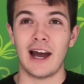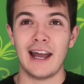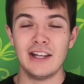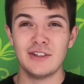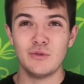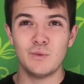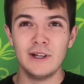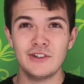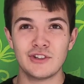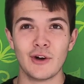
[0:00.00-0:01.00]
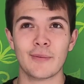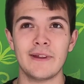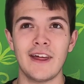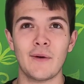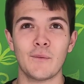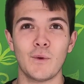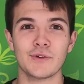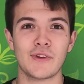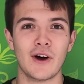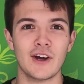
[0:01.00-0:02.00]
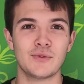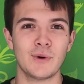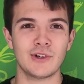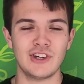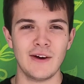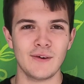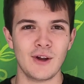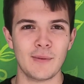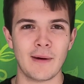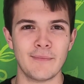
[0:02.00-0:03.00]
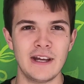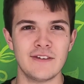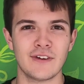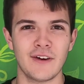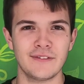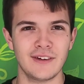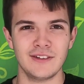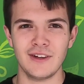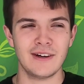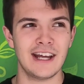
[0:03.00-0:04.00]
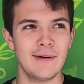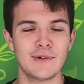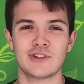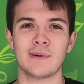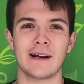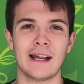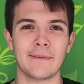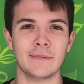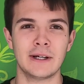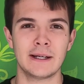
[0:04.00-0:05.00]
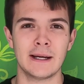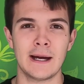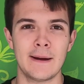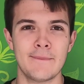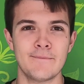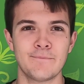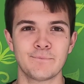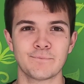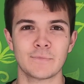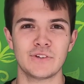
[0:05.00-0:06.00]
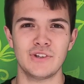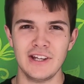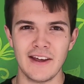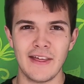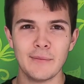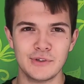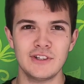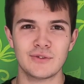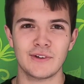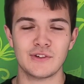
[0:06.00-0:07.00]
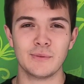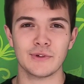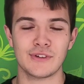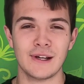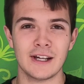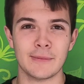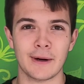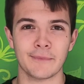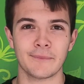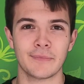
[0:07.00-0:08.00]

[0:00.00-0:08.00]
It really shocked me that was the highest one, because you hear a lot about beef and you don't hear much about lamb. So yeah, that was an interesting one to learn about.